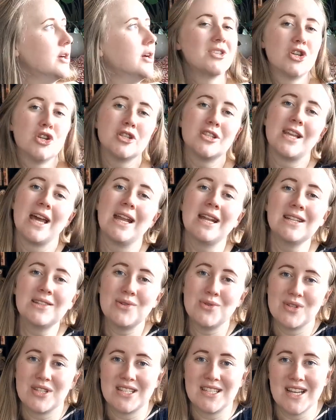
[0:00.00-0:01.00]
She's getting
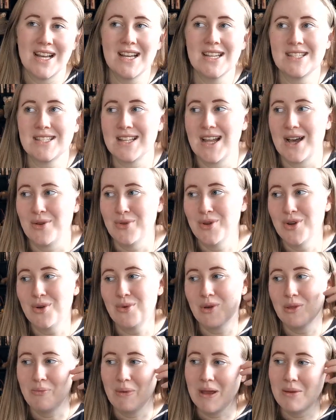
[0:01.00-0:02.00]
to a size now, you know,
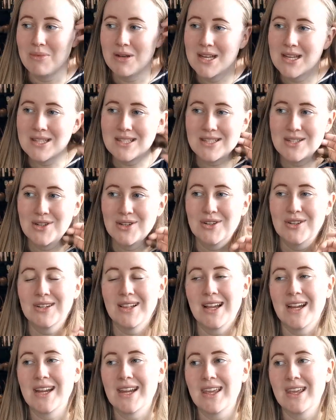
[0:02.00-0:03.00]
with baby knits, you're
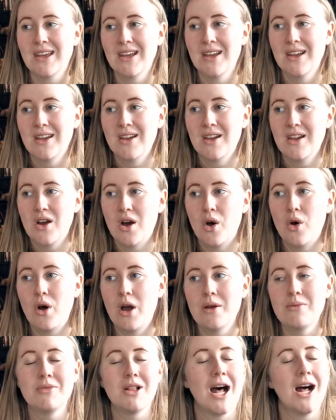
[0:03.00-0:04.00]
like,
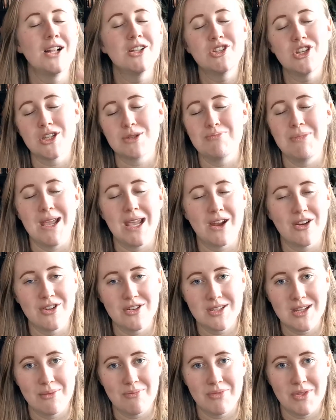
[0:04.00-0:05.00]
oh, I'll just make her
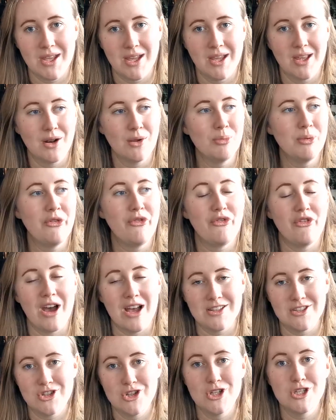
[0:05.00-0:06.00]
something. It'll be
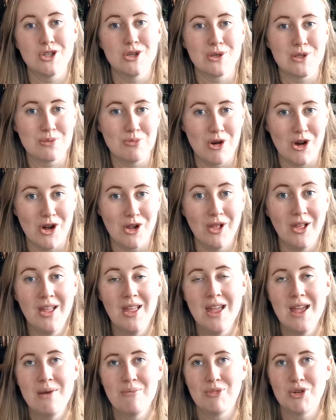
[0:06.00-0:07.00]
fast, she's so small.
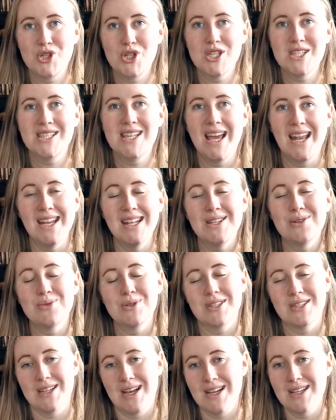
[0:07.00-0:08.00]
But she's getting to a
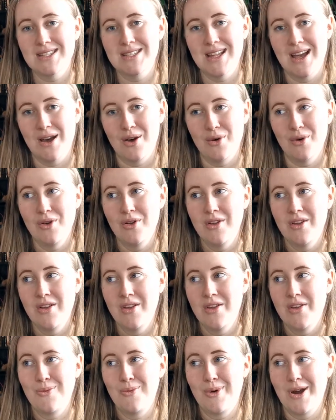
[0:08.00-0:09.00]
size now
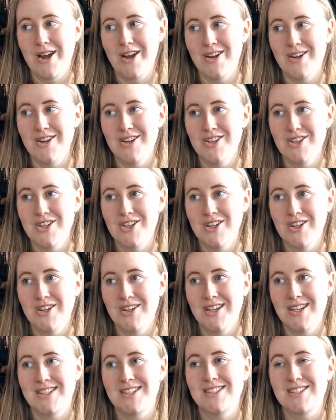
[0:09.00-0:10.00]
where
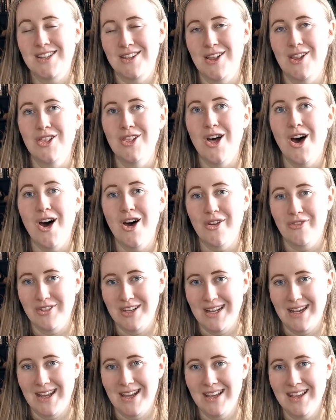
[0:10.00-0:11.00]
it's still a lot of
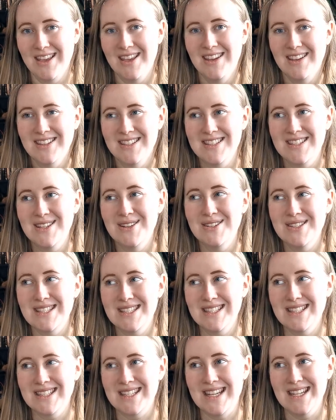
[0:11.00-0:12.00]
knitting, so it
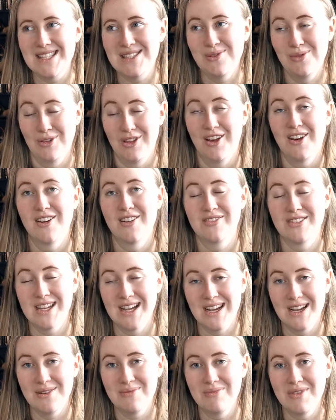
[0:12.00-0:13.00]
still takes you a lot of
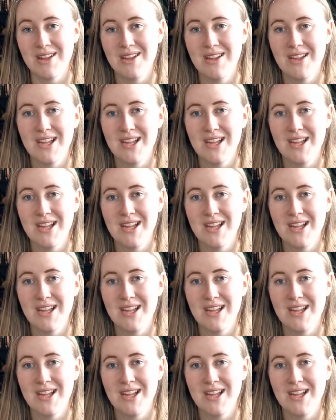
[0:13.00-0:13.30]
time.